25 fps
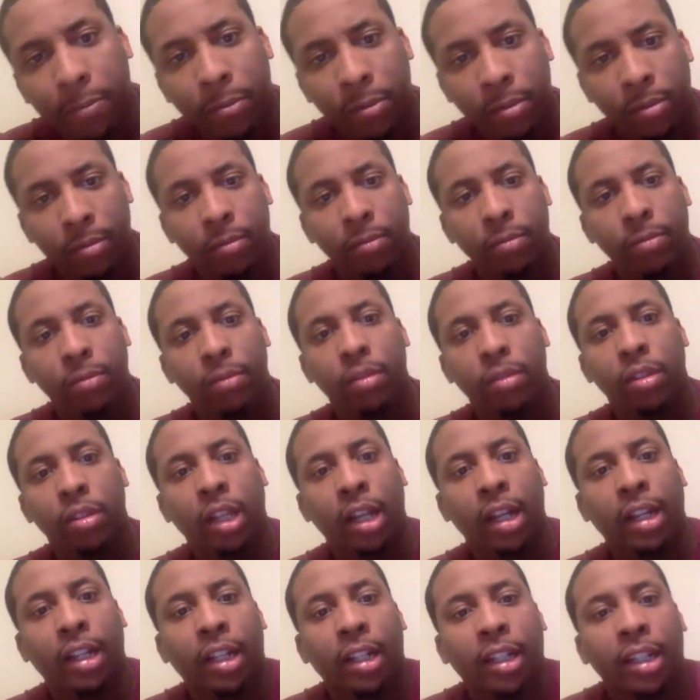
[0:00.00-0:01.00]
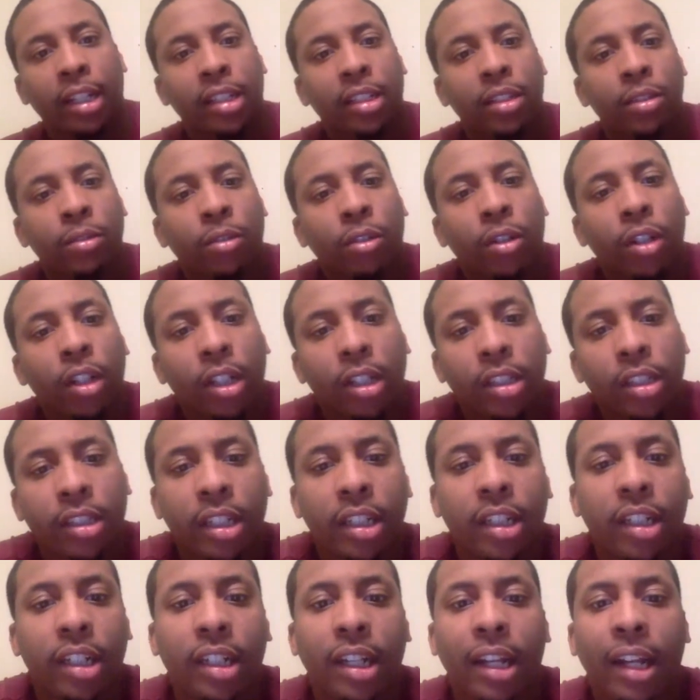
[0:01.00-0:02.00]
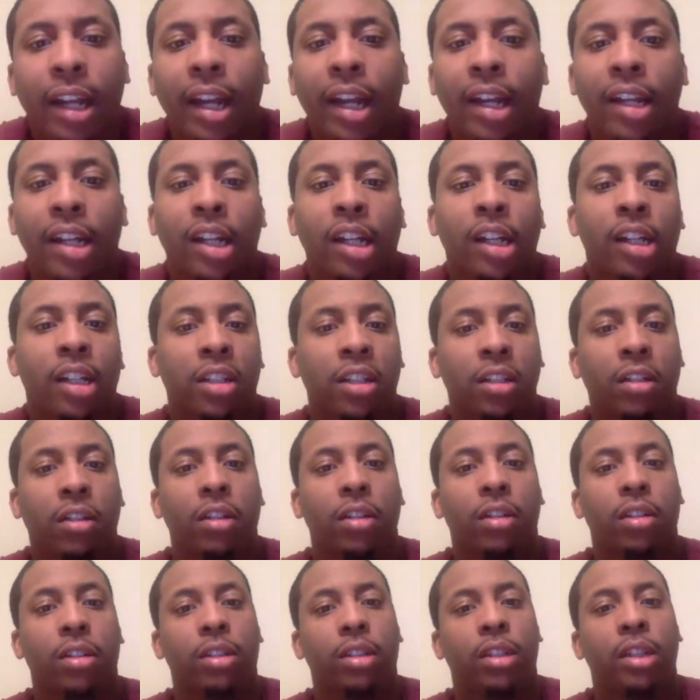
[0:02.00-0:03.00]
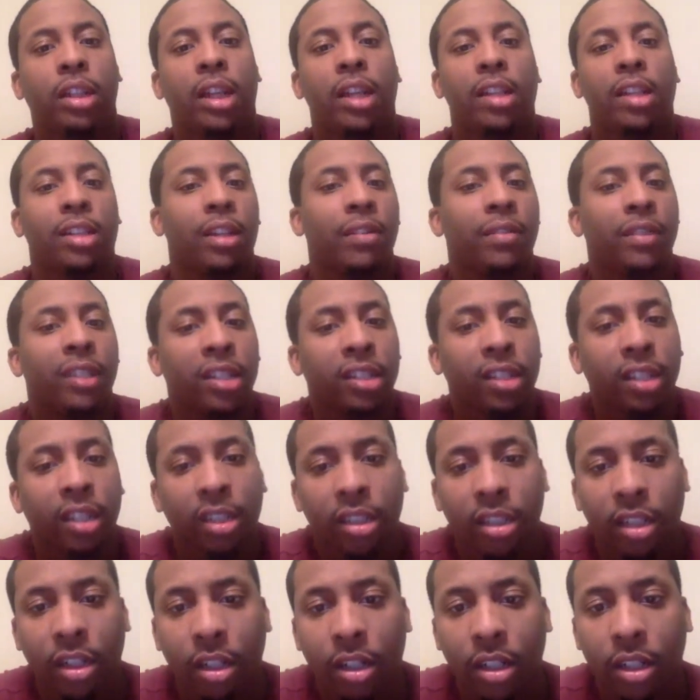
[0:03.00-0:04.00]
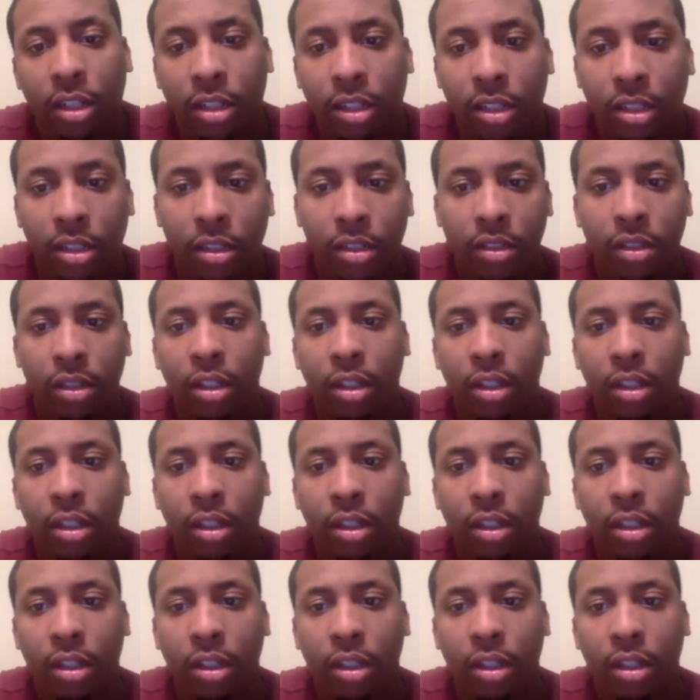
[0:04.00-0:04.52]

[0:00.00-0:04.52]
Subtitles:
Yep. Like against New Orleans, he could have had 100 yards. He had 76 yards.